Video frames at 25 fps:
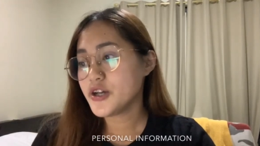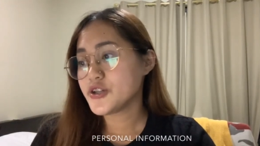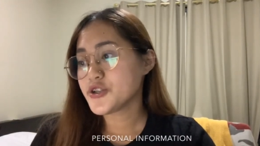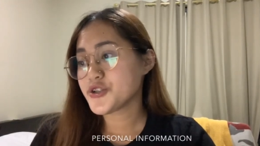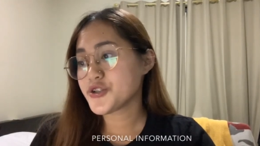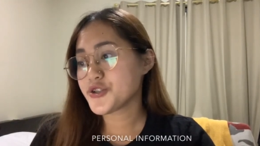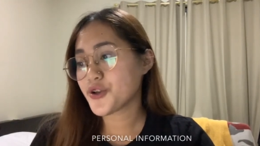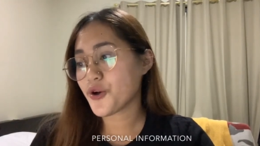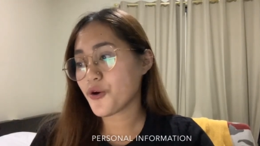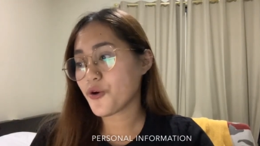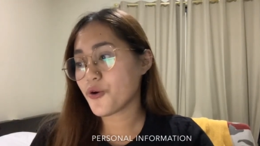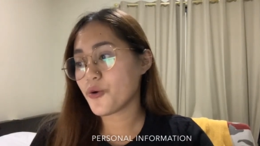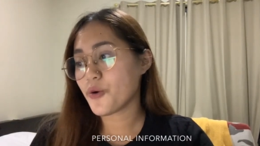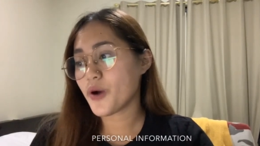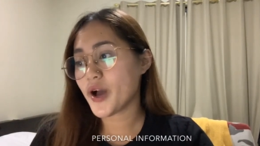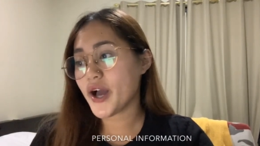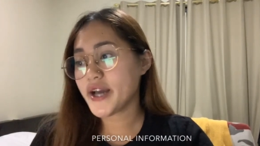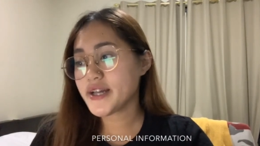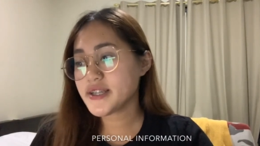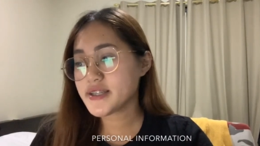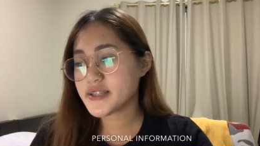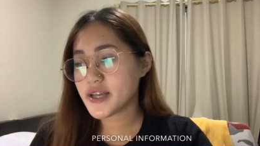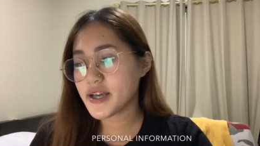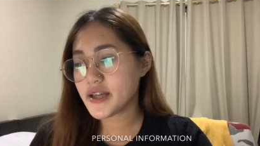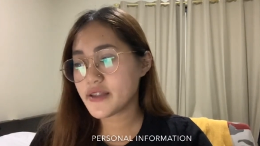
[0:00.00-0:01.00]
So
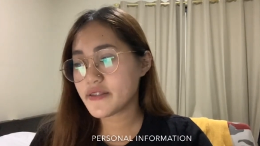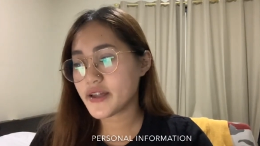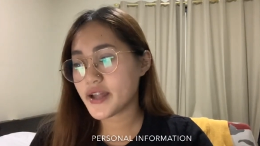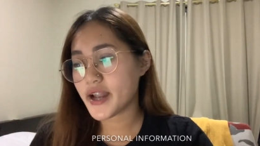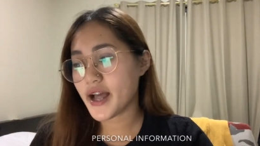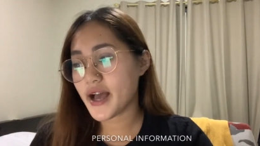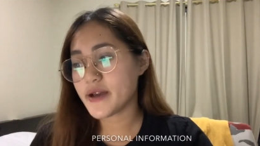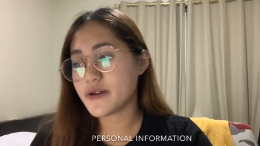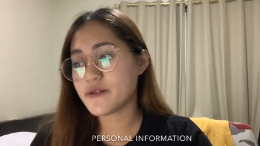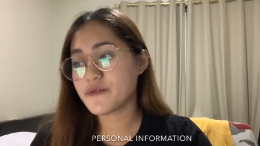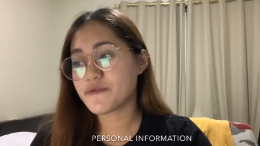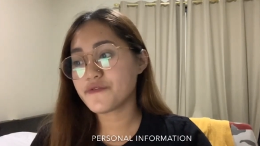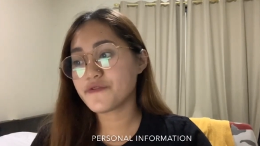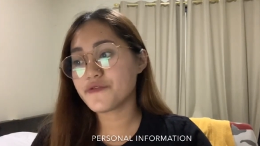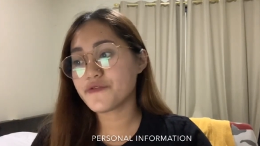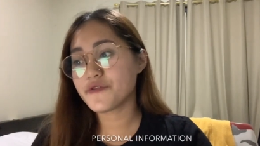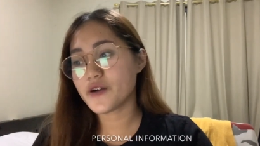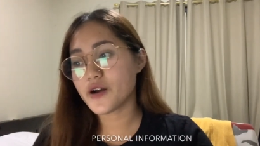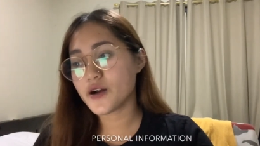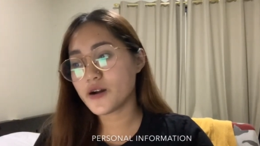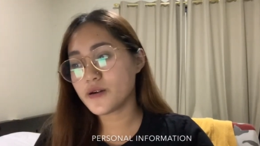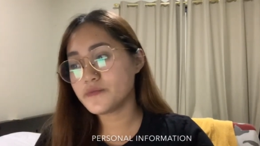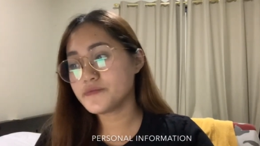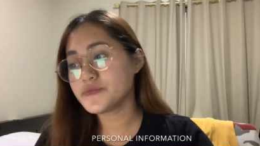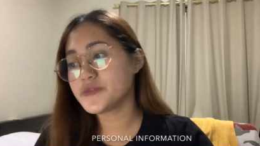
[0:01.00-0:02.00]
I said that I am
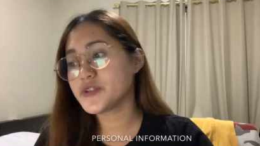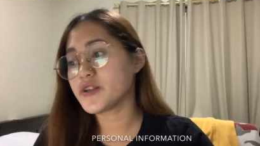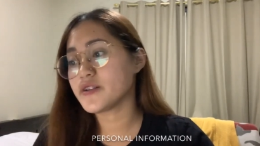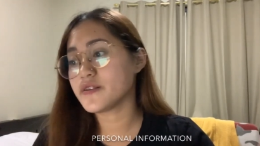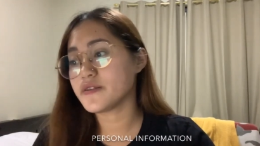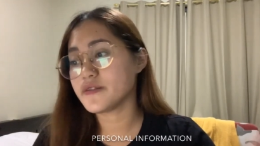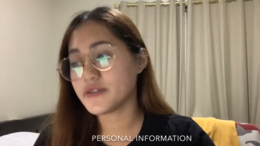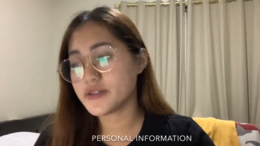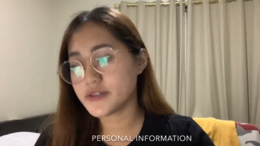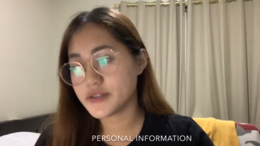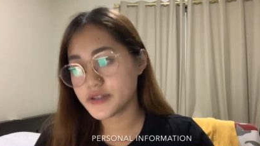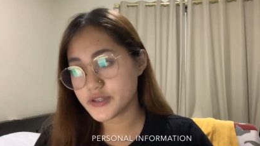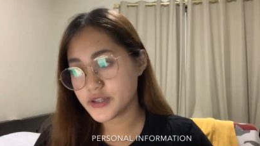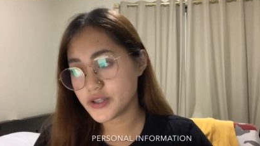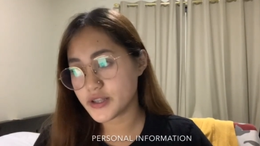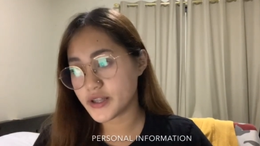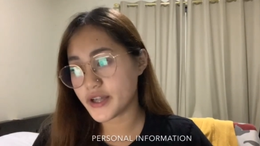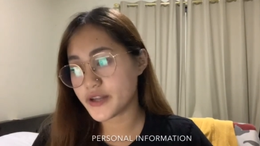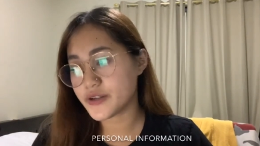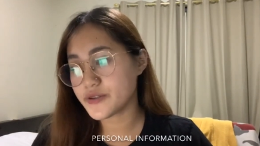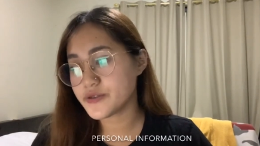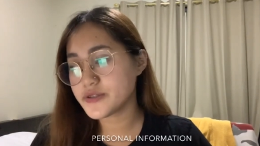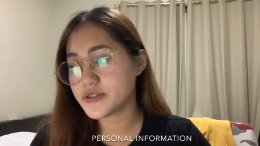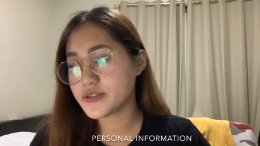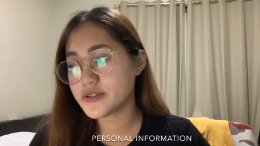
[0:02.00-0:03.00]
from
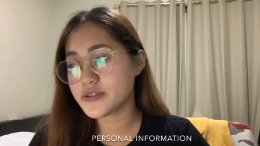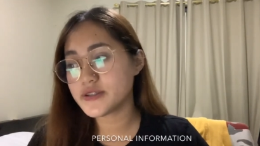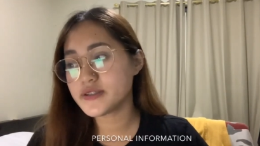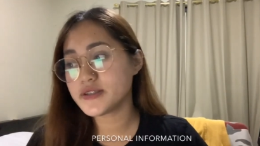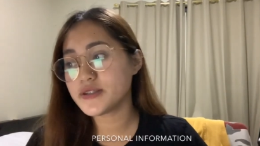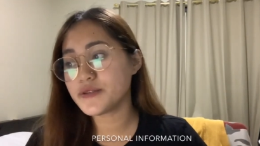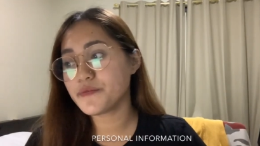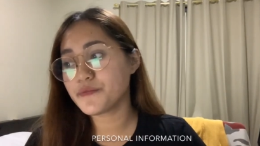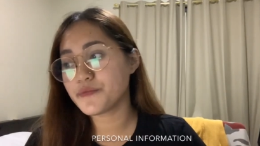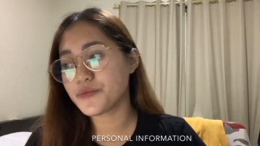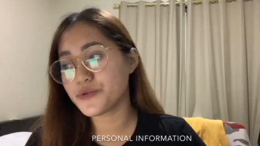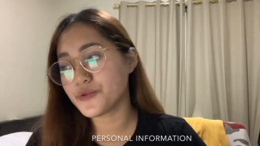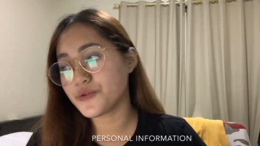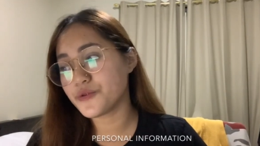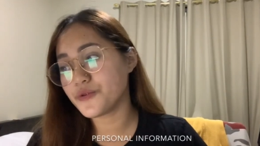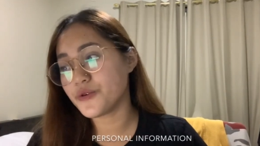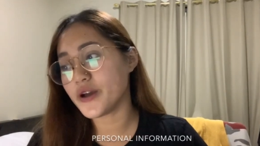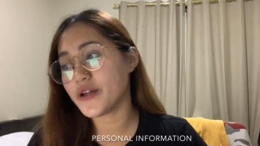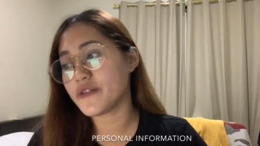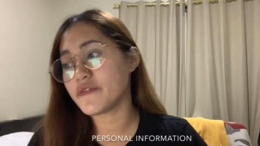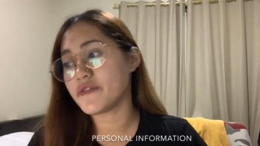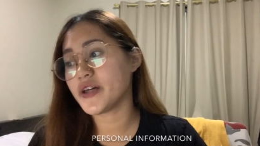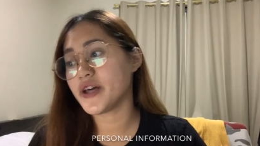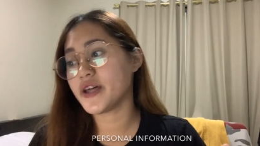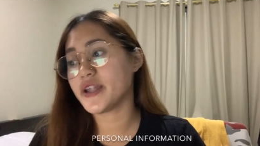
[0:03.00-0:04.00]
Toledo City, Cebu,
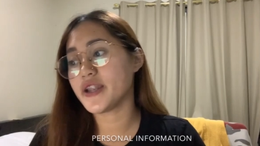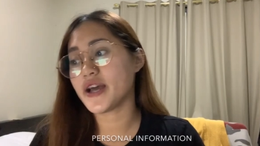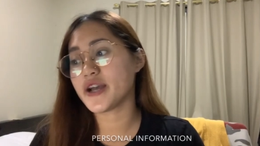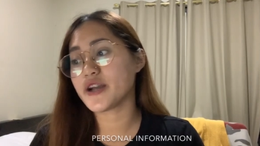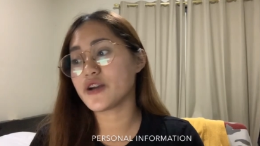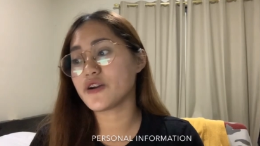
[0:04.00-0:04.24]
and then